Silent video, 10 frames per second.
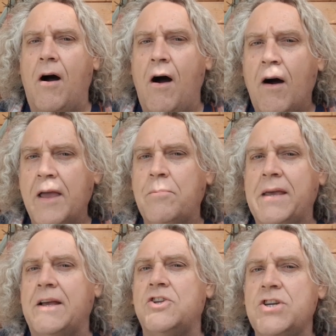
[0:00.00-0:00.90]
I
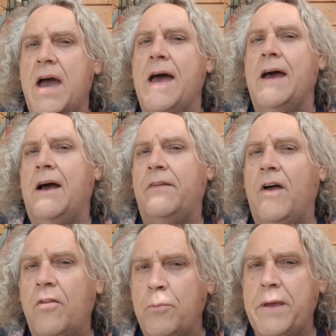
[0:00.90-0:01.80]
being chair and
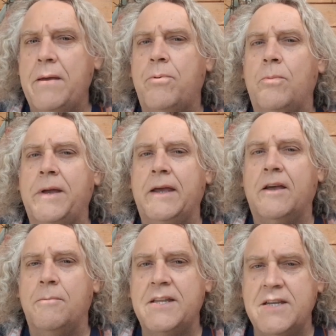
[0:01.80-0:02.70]
other people being
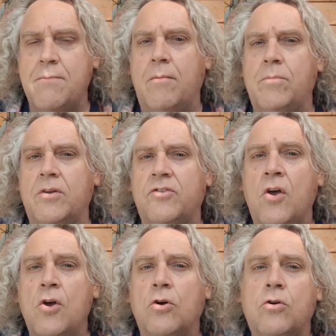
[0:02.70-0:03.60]
committee members
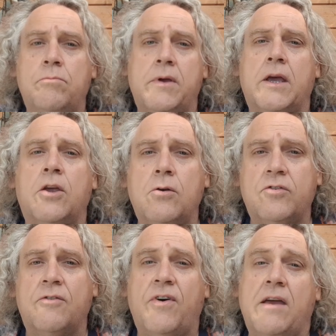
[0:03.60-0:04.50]
couldn't be
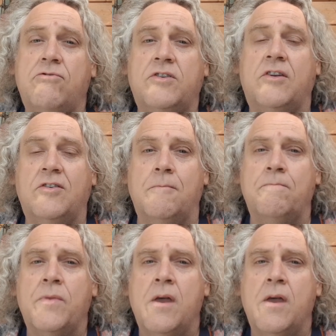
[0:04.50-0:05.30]
accused of favouritism